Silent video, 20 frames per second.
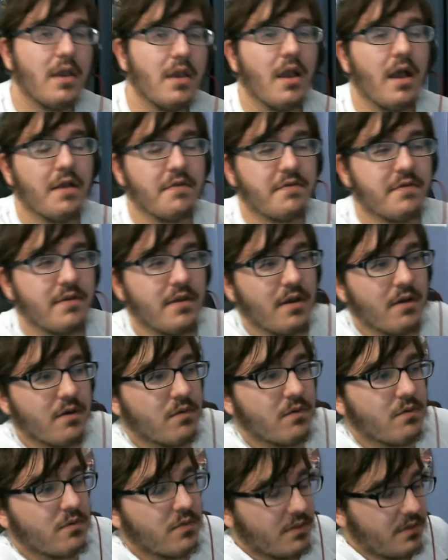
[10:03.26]

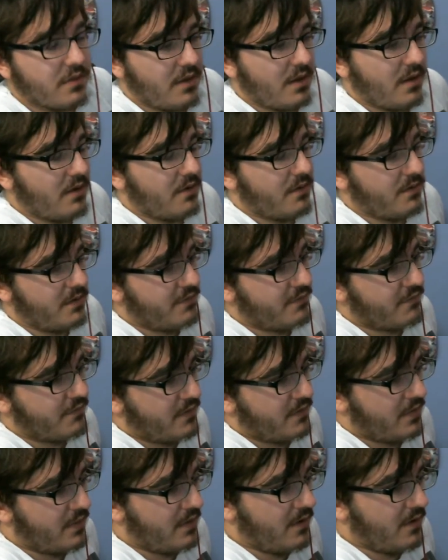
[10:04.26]
how
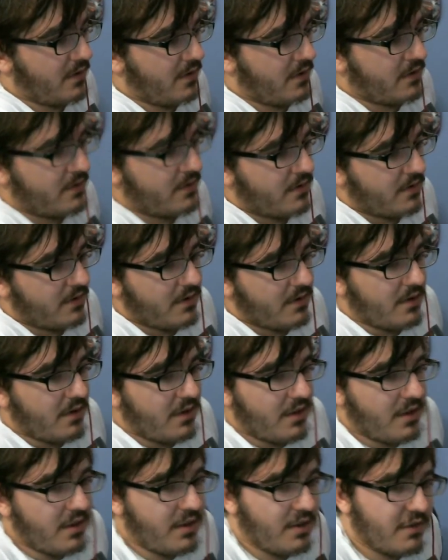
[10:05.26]
interesting they are.
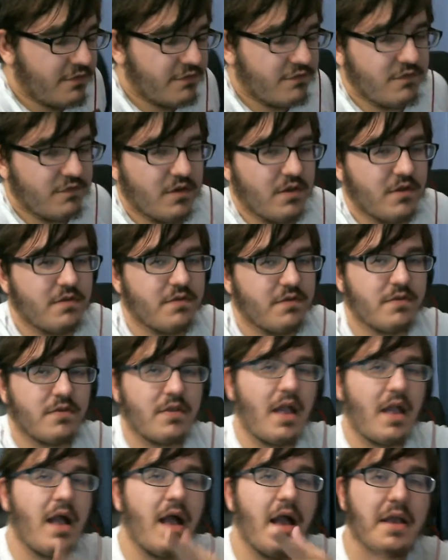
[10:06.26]
It's just
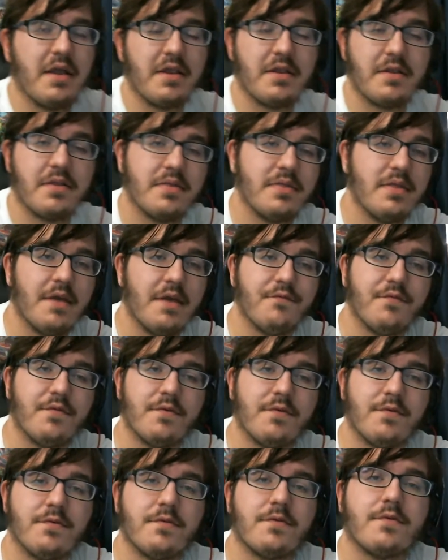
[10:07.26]
I
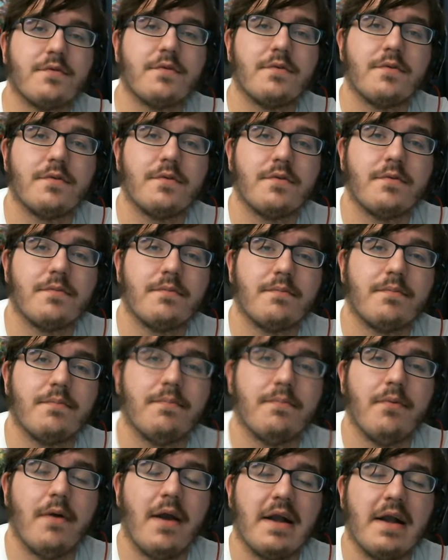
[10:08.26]
never
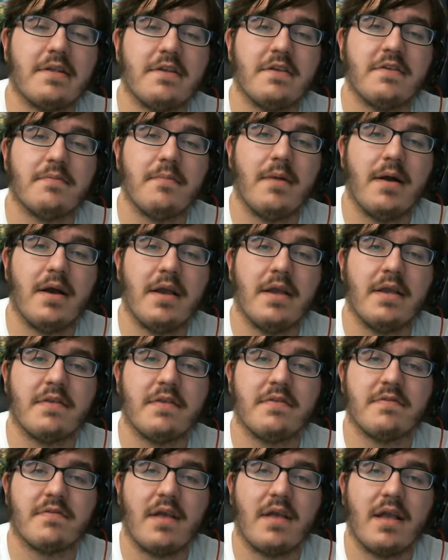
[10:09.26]
practiced my
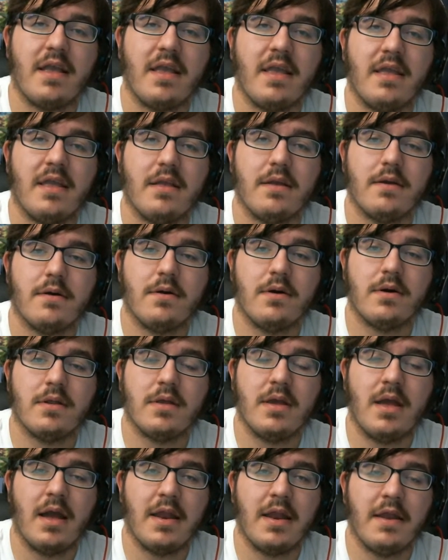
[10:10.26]
sight on
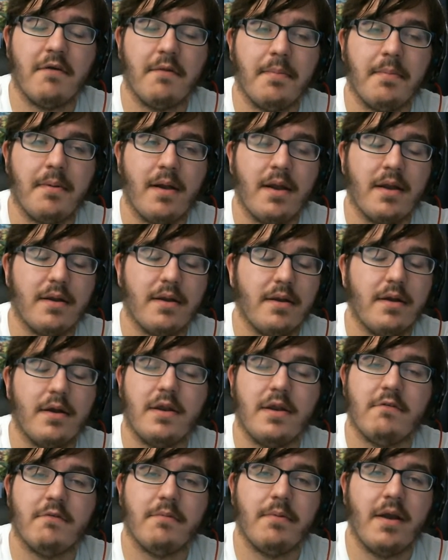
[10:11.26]
it. I never
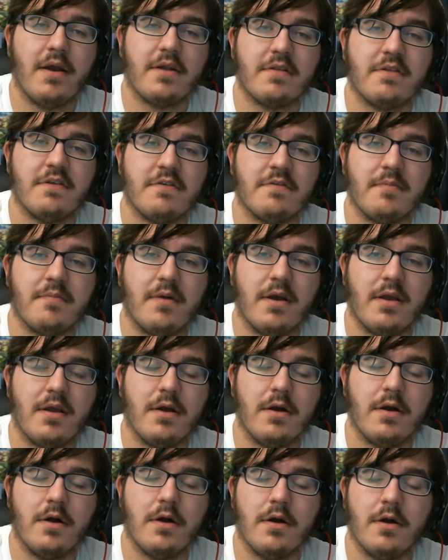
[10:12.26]
practiced
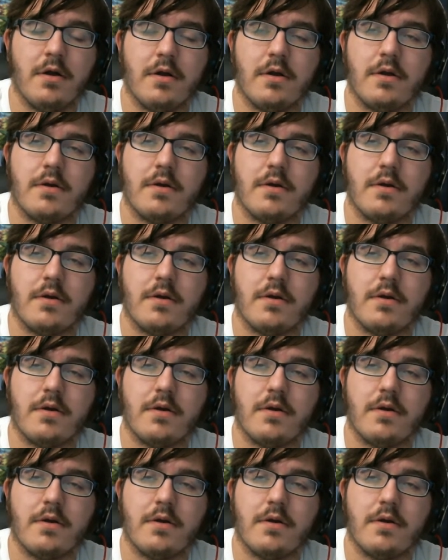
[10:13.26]
my